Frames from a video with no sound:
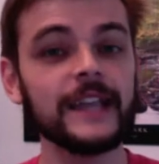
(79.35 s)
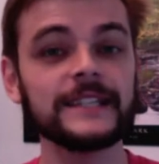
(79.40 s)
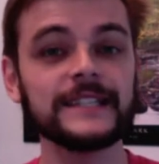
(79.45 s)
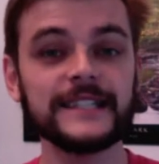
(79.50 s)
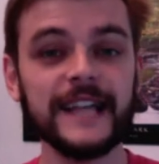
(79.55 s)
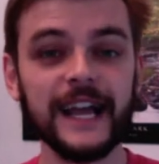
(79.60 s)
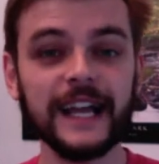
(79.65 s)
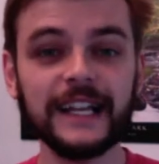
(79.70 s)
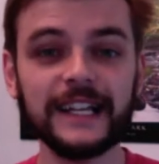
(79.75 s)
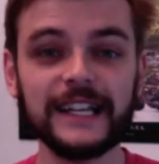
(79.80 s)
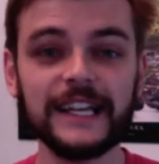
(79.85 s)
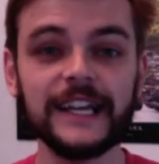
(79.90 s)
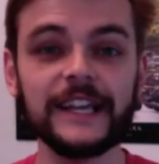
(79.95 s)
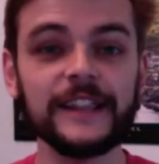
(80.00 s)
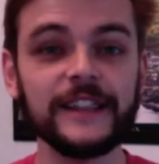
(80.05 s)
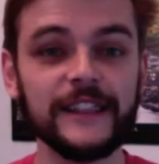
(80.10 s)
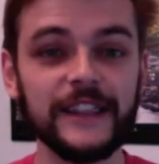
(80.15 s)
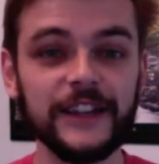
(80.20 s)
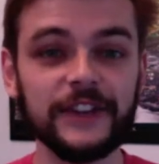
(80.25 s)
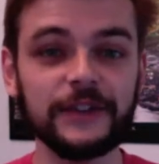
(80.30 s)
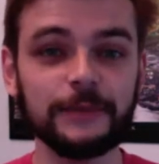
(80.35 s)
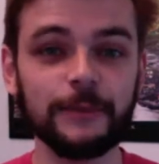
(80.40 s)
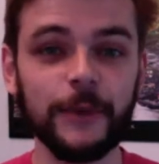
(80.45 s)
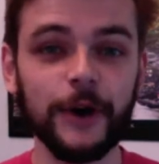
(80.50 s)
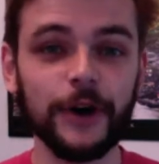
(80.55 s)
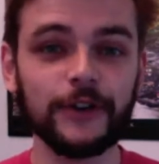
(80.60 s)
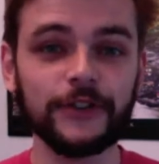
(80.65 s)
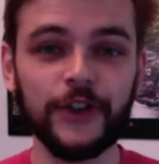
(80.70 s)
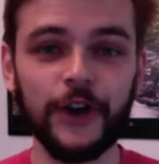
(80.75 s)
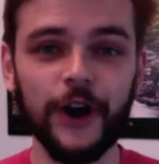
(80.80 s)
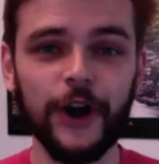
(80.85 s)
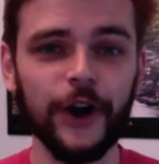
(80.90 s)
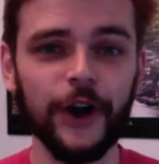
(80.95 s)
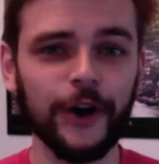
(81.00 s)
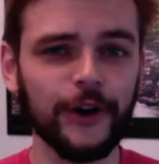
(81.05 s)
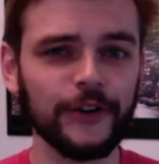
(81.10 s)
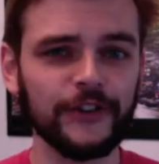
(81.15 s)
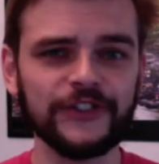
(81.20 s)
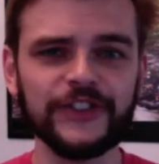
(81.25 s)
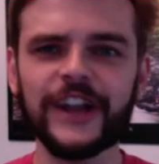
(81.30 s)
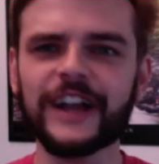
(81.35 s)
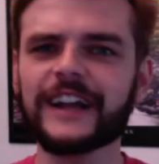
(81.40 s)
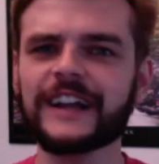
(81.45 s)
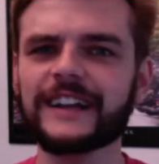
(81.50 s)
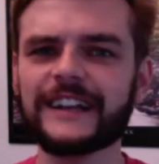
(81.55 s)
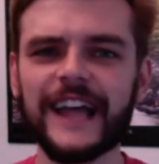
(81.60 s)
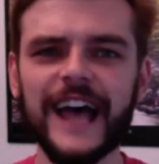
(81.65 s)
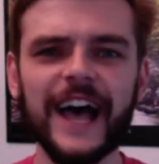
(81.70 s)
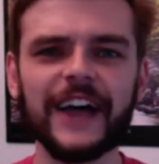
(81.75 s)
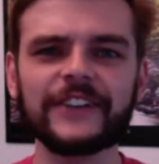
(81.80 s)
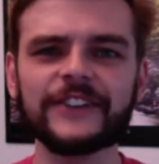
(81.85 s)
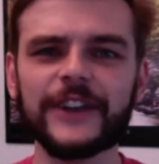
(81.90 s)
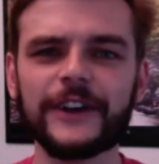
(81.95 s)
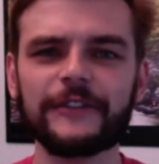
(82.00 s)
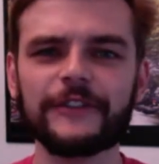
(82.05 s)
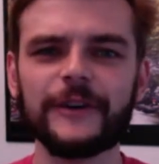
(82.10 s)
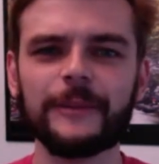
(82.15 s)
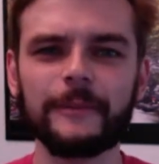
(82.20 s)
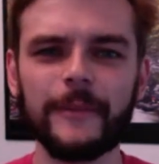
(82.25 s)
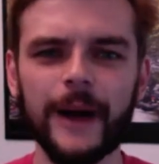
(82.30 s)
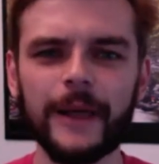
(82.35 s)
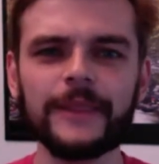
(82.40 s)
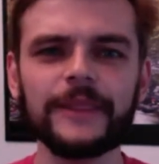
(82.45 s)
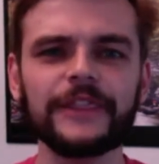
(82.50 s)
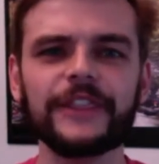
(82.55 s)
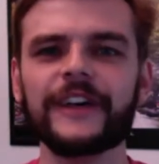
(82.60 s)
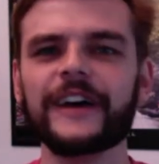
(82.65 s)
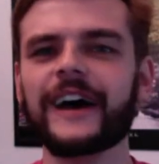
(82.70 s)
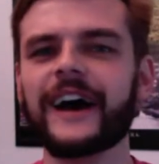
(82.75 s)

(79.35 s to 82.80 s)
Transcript: And secondly, this marks our second last of the month